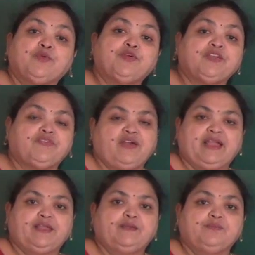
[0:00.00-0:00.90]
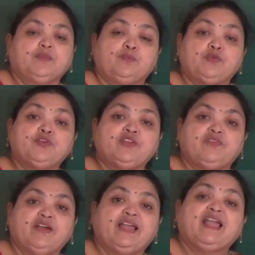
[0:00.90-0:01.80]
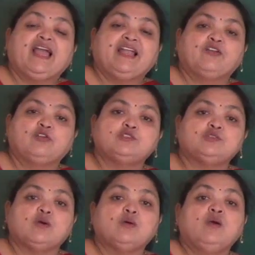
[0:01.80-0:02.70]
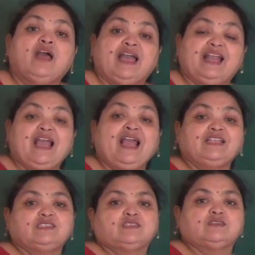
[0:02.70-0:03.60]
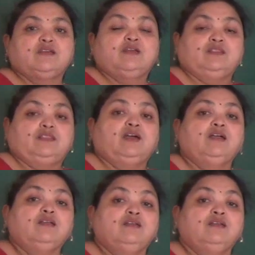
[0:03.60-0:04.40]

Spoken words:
beautify and also enhance the